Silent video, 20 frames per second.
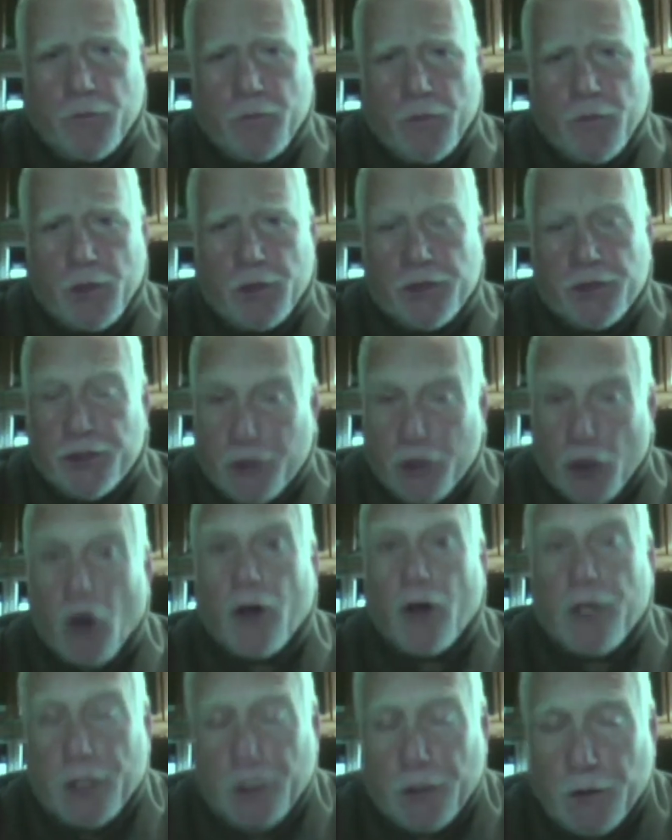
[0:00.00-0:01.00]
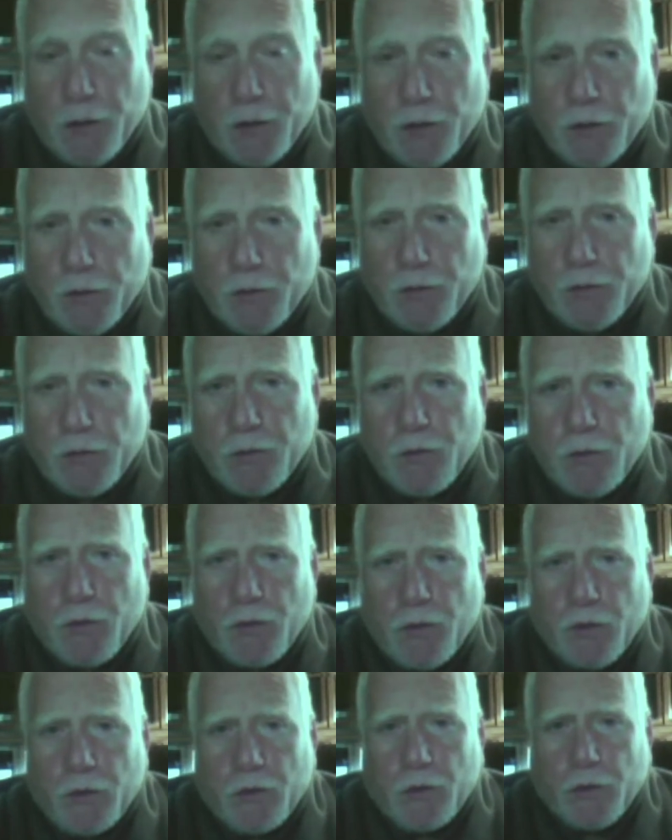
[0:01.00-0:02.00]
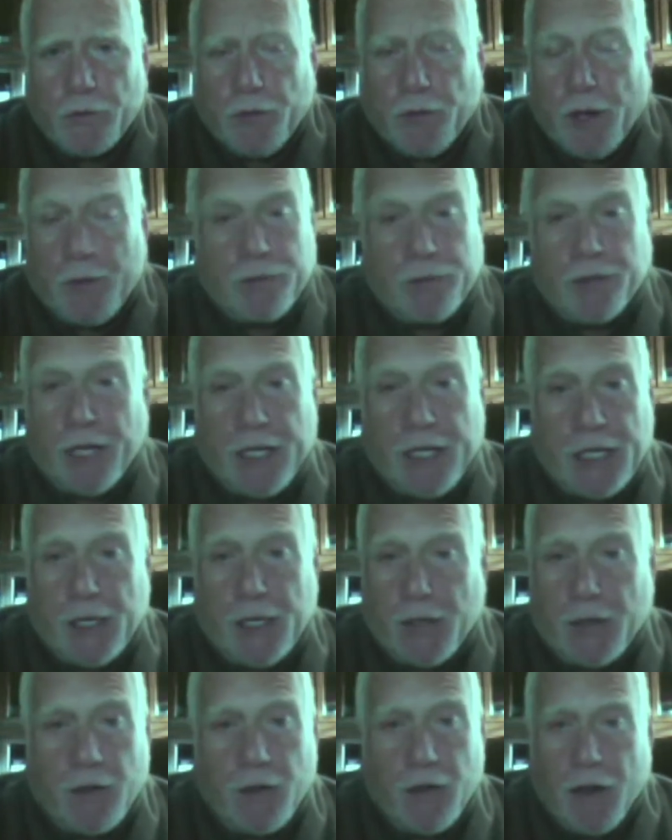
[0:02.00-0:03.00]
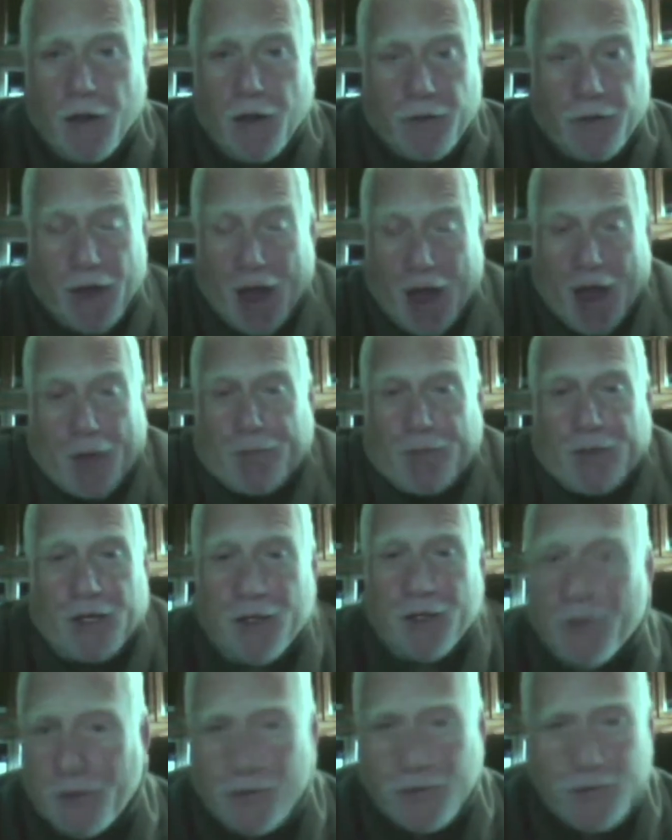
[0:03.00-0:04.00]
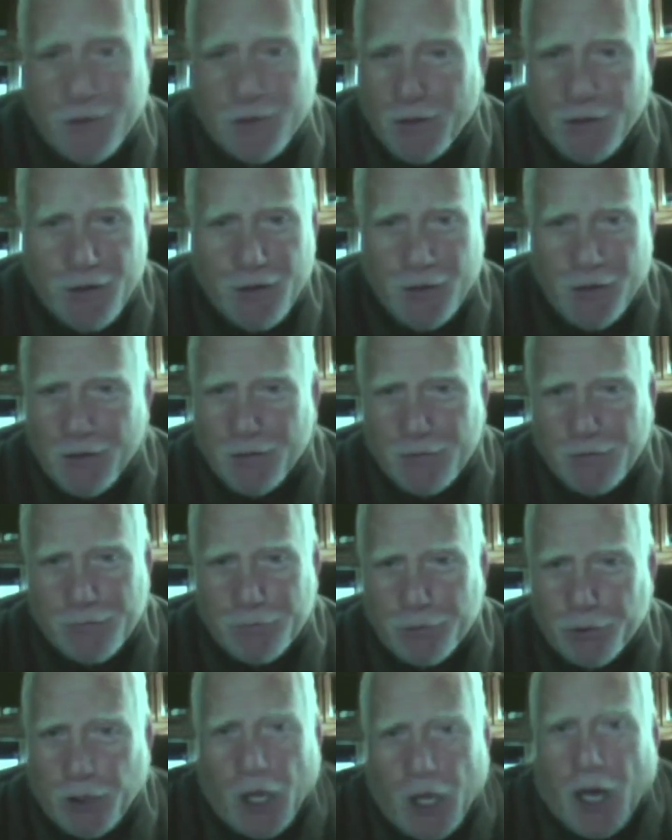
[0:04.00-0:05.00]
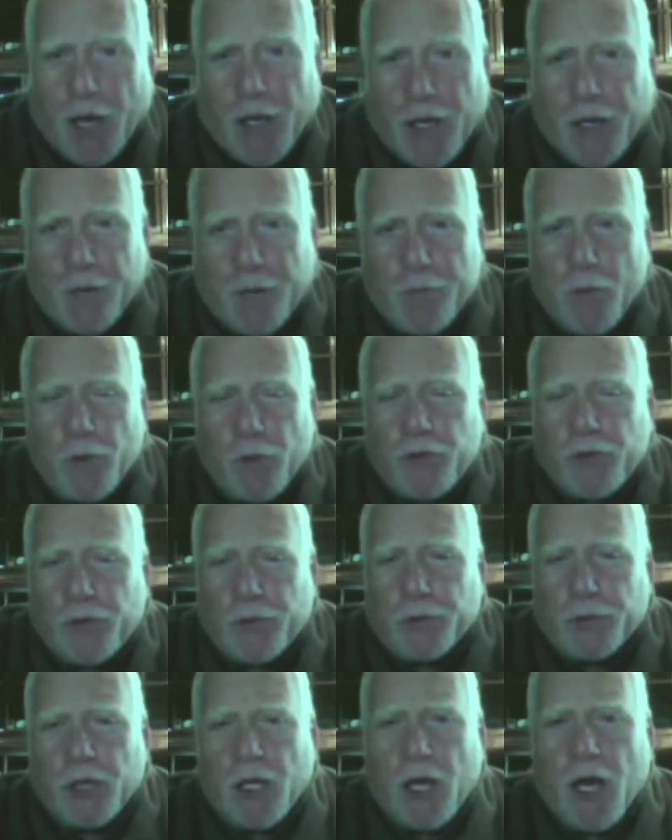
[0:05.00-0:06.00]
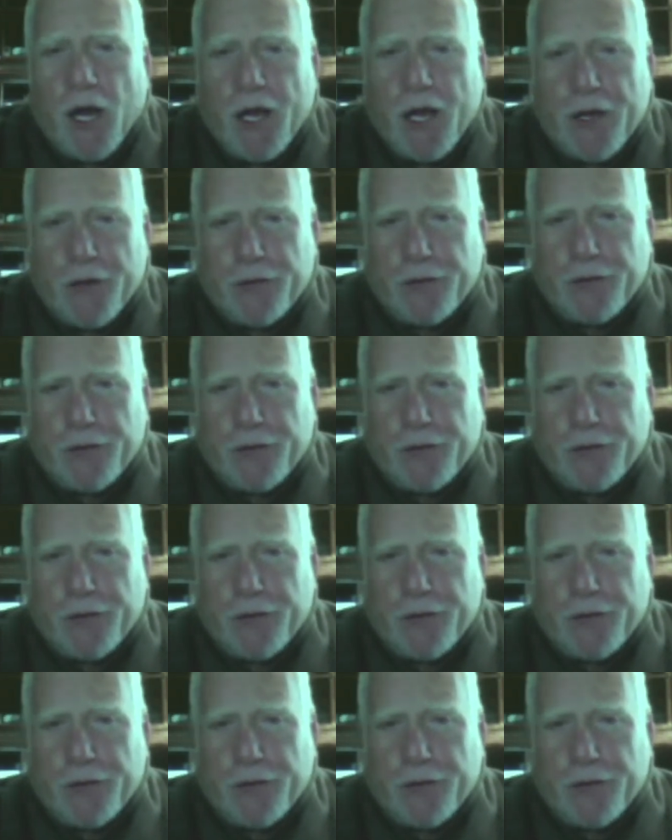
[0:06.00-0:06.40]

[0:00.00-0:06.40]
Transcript: started by playing the happiest, blithe, most blithe